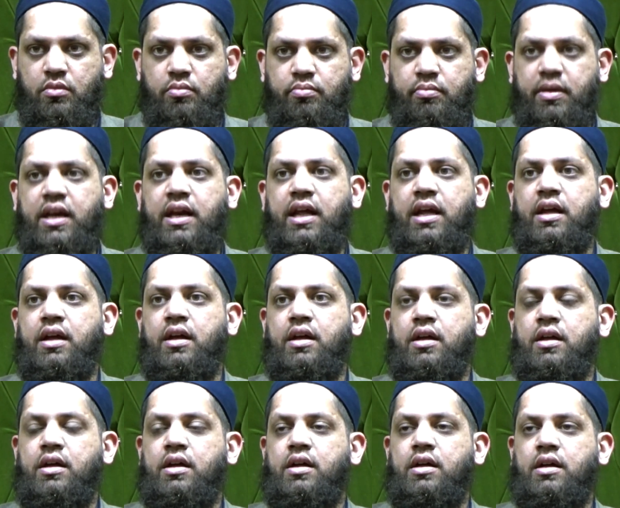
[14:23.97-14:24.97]

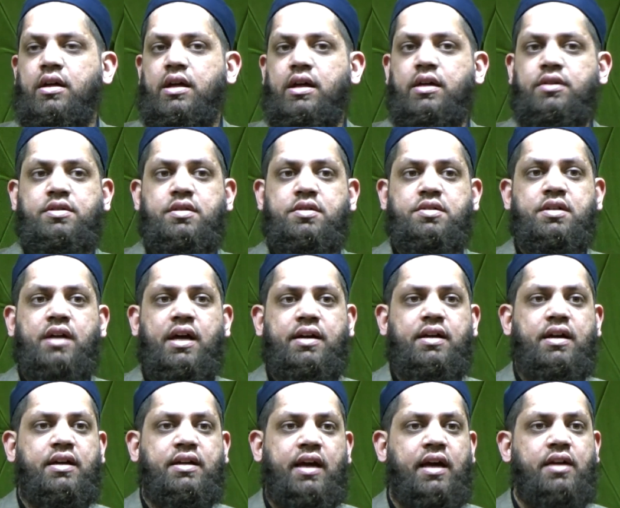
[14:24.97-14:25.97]
Meaning, it is not
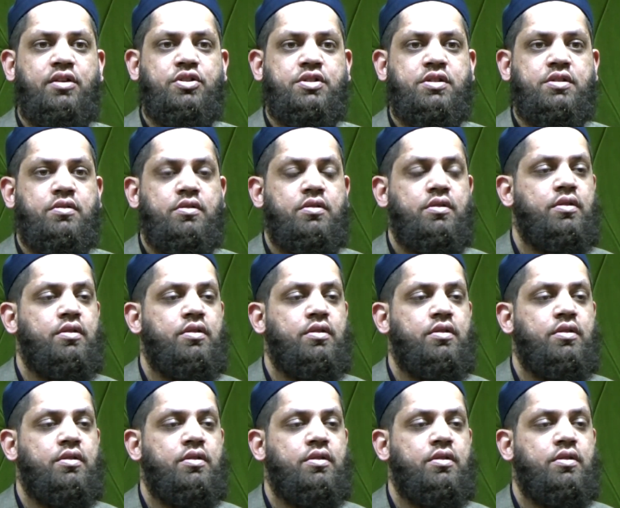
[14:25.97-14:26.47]
a case